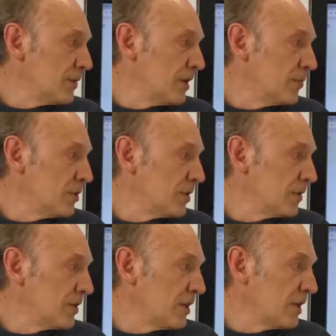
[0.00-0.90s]

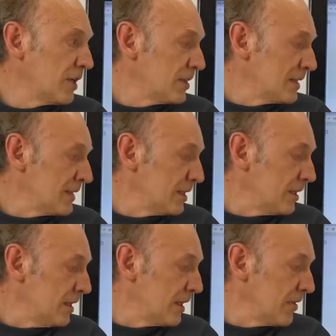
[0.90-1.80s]
They get
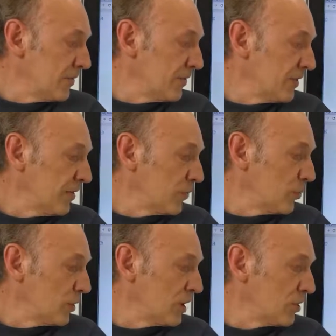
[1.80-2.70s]
11 cents
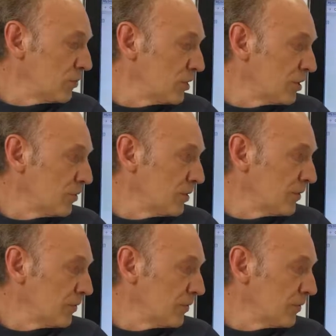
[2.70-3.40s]
per kilowatt hour,